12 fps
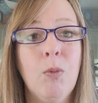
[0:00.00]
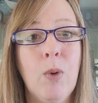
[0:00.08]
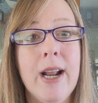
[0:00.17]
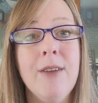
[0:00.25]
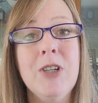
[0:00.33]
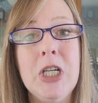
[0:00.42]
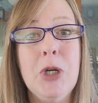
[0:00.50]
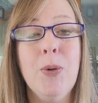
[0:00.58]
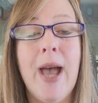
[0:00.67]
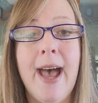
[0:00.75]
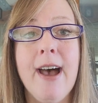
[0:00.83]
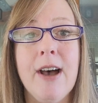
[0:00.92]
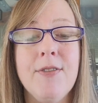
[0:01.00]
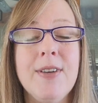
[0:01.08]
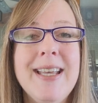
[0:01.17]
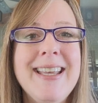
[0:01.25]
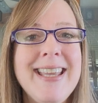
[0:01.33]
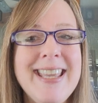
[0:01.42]
Whatever you have
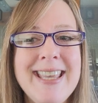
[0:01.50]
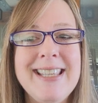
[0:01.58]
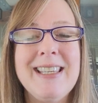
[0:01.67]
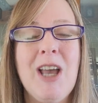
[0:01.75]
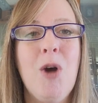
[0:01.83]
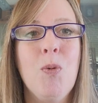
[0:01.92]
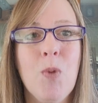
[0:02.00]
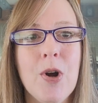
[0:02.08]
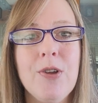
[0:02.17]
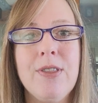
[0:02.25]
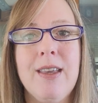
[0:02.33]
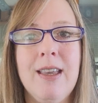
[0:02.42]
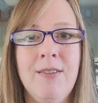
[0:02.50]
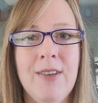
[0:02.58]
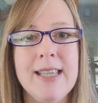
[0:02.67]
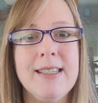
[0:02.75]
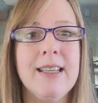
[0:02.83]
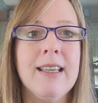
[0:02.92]
is worth
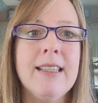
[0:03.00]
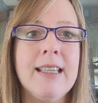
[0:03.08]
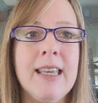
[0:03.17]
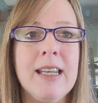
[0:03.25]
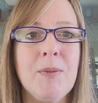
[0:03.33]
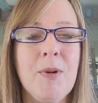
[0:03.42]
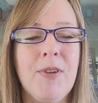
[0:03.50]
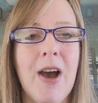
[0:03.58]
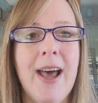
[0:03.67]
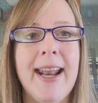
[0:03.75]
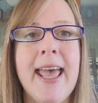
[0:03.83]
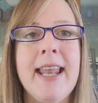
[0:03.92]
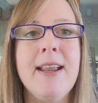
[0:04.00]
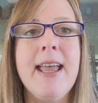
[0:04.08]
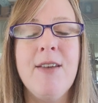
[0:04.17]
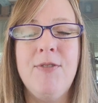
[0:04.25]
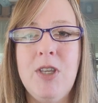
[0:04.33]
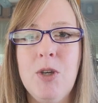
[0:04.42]
investing in the kingdom of God. And
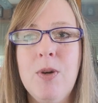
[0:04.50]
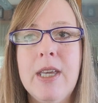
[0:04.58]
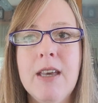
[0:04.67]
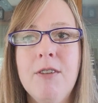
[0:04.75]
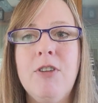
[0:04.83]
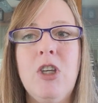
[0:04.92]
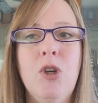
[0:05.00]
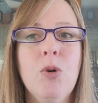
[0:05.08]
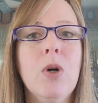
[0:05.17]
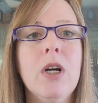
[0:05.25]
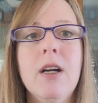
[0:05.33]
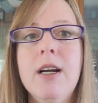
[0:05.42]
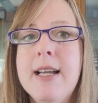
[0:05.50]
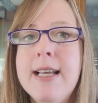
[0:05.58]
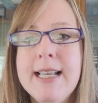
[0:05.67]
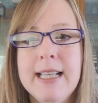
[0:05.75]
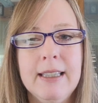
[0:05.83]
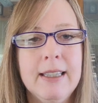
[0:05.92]
if you give your
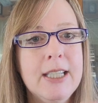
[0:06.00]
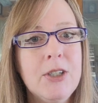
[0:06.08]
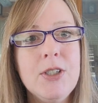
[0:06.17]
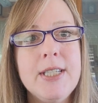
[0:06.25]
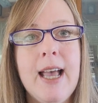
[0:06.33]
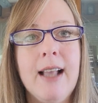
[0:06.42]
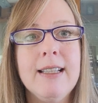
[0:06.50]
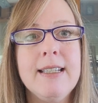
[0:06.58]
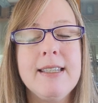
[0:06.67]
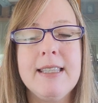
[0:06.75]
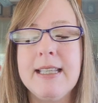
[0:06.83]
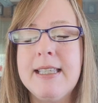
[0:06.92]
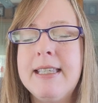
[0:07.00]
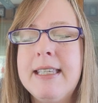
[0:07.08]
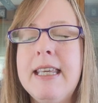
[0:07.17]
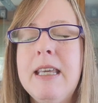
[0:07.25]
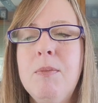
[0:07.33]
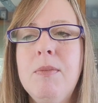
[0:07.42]
little talents that
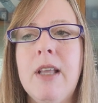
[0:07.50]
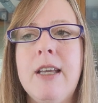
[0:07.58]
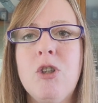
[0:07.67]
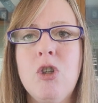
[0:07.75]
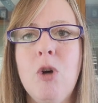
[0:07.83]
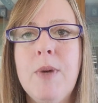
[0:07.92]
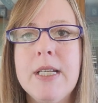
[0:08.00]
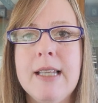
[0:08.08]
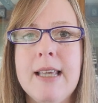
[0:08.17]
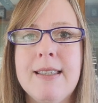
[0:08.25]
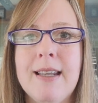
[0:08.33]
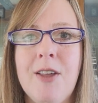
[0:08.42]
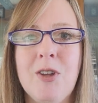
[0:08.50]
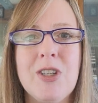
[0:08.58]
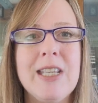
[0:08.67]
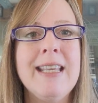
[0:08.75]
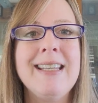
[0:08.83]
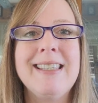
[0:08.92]
seem like so much less than
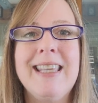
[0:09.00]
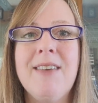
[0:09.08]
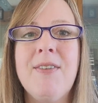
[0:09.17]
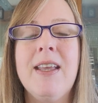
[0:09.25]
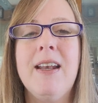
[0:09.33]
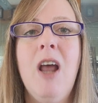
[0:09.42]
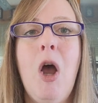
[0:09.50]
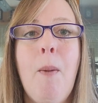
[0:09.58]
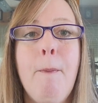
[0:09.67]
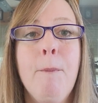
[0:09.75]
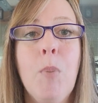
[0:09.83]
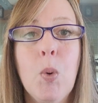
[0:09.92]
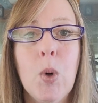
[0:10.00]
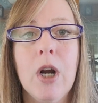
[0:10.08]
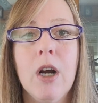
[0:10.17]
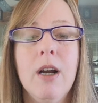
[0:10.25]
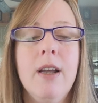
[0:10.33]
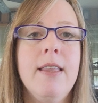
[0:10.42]
others, it is given
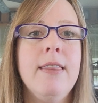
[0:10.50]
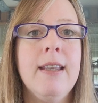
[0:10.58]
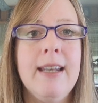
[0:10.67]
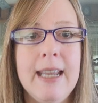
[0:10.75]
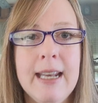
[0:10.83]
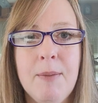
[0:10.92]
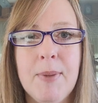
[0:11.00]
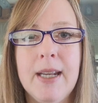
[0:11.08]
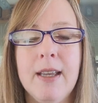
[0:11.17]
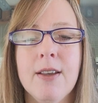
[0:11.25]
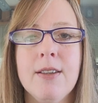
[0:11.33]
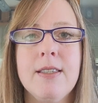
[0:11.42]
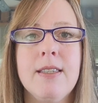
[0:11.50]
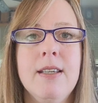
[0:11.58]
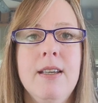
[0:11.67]
more than anybody else